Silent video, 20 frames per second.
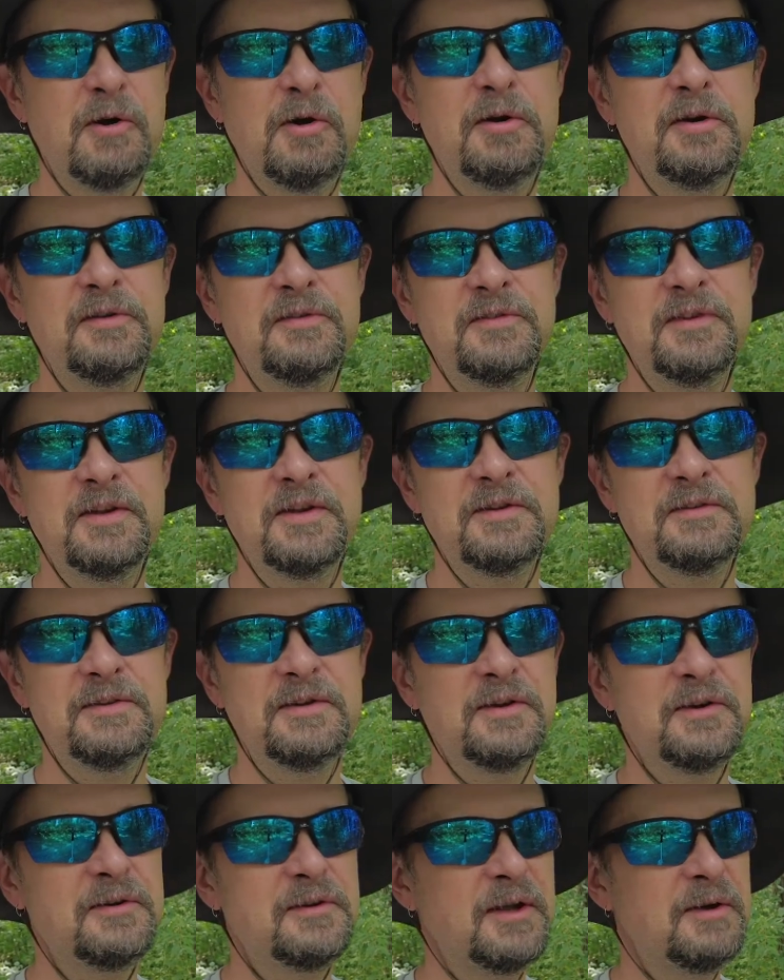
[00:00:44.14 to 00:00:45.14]
already seen a
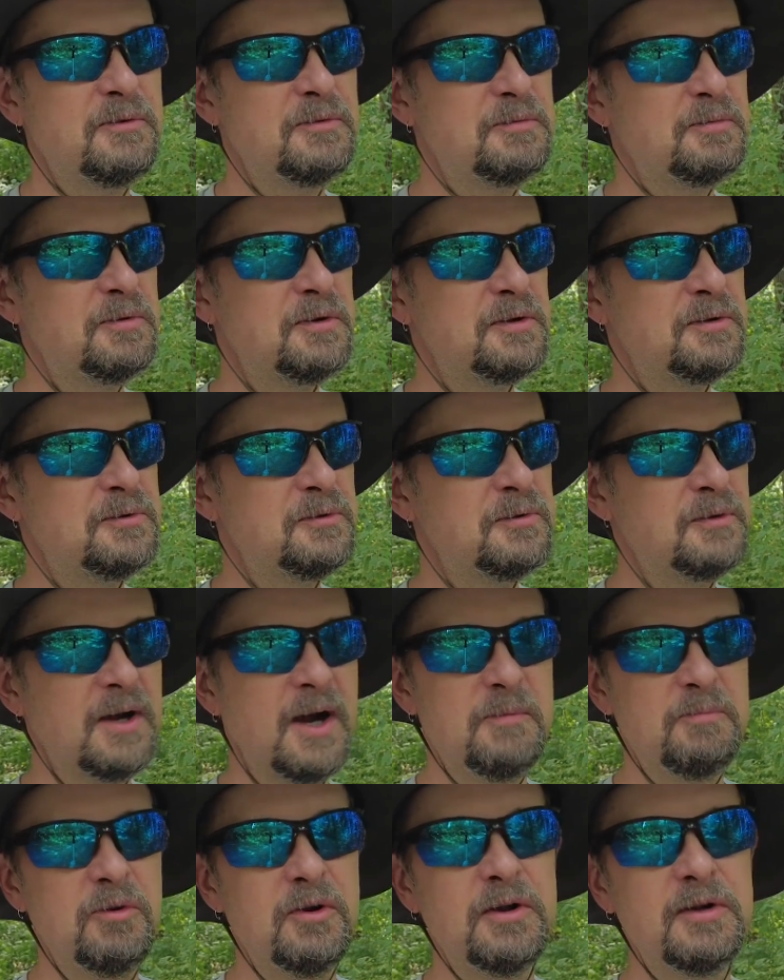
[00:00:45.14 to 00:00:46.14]
deer. That was pretty cool.
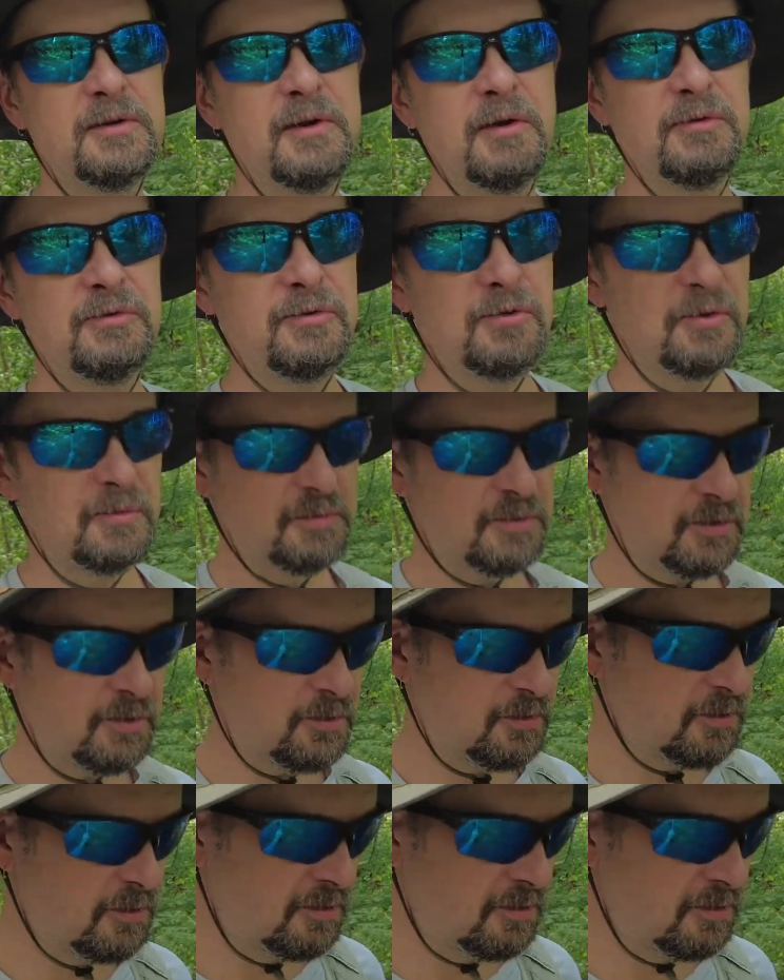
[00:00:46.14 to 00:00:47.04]
Got pretty close to him too.